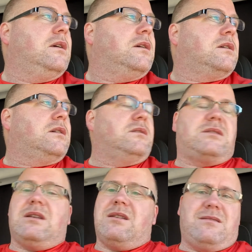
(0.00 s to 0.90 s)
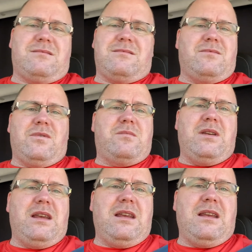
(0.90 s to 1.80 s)
Because uh, it would
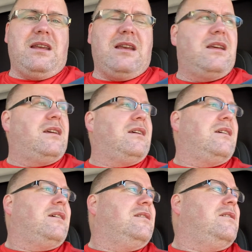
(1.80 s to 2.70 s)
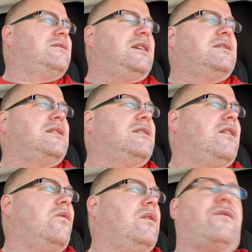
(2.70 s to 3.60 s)
be no sense in
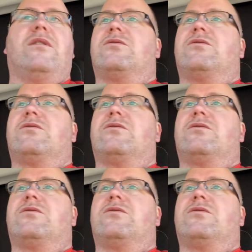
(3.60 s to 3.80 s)
going if there's